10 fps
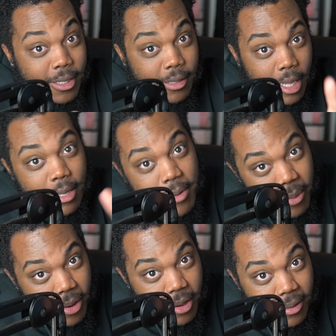I could be
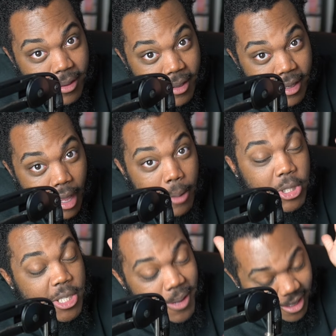wrong. I'm
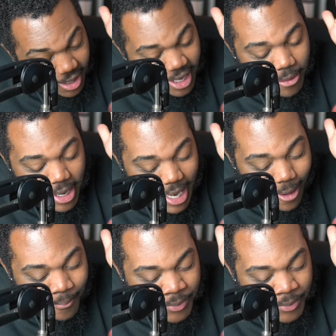just speculating right now.